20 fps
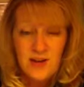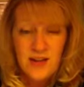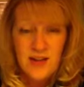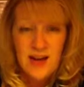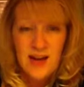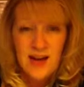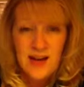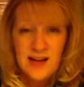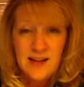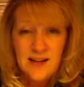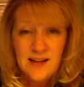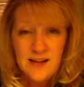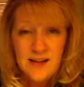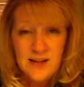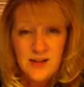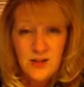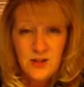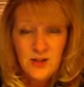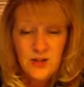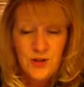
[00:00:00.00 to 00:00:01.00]
the end
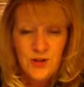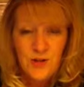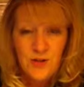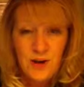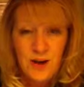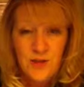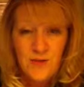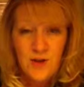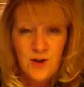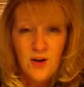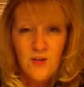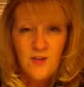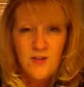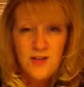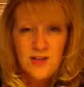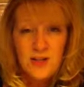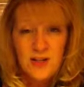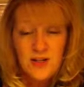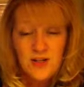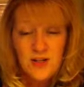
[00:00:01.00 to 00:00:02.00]
to have a
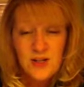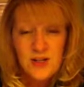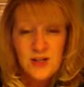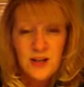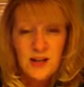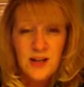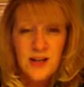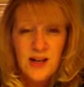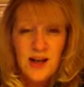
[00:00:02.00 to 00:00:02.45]
conversation.